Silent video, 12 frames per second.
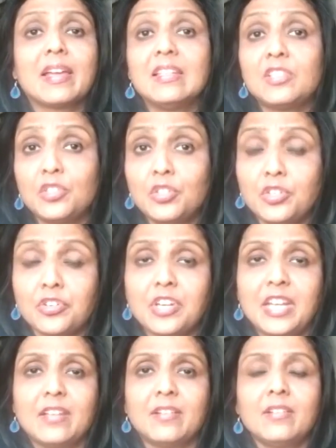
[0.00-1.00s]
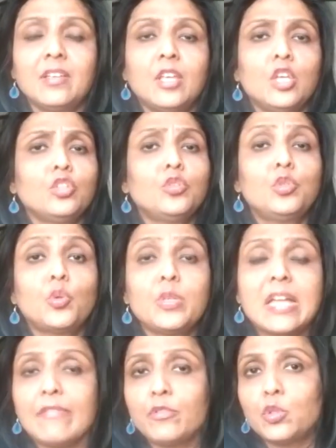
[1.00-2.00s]
in a strainer. You
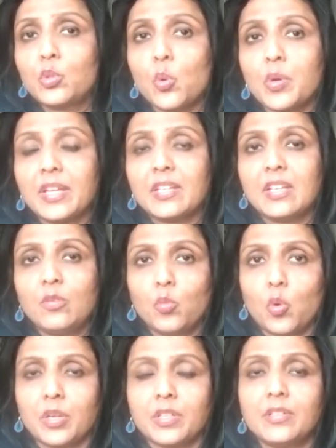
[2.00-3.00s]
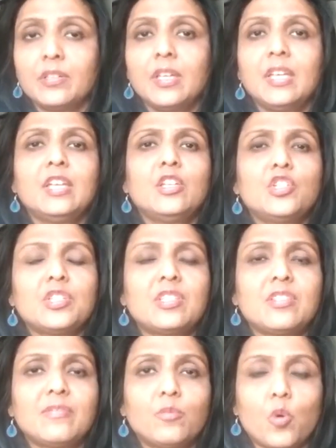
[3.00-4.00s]
don't have to soak it in water.
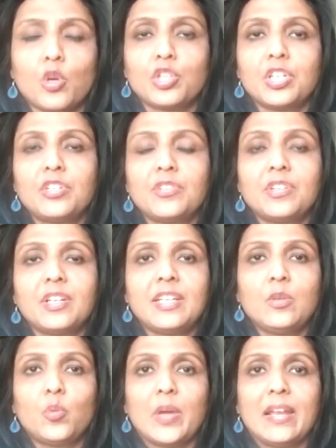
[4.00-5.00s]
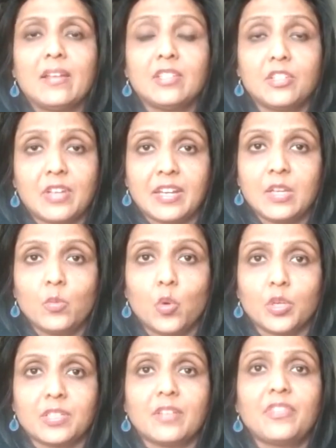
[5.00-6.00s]
Just wash it really well under running
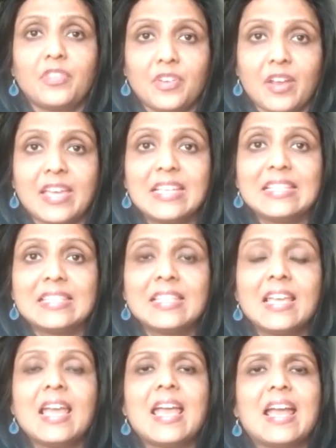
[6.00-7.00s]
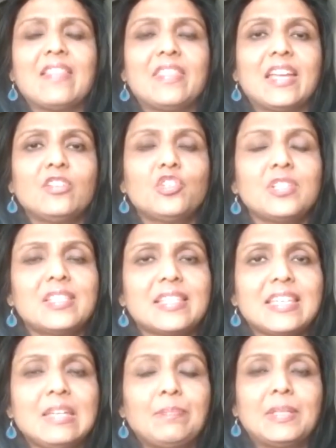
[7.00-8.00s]
water thrice, and then just
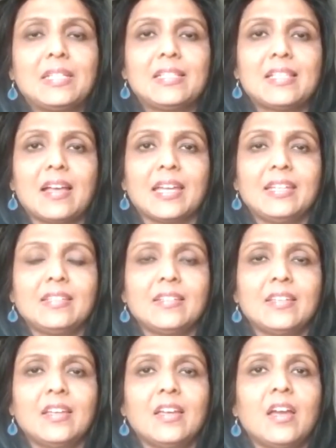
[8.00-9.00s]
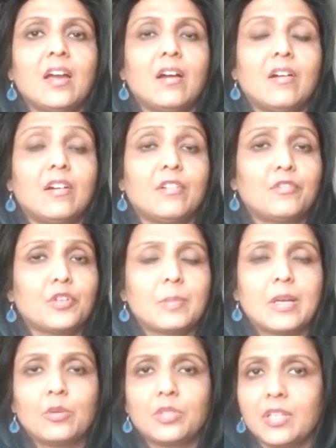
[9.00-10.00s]
keep it aside for
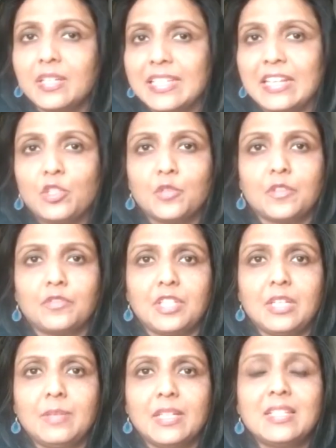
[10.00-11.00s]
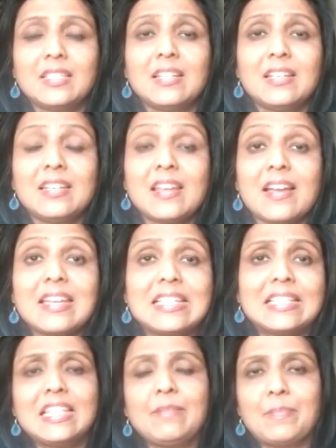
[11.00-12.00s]
about 10 to 15 minutes till it
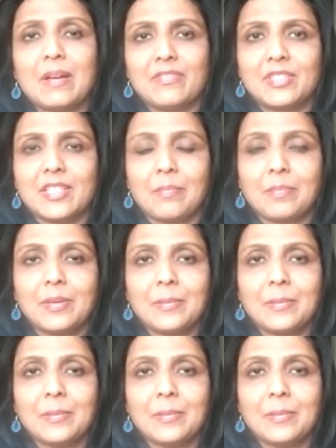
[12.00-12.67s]
nicely puffs up.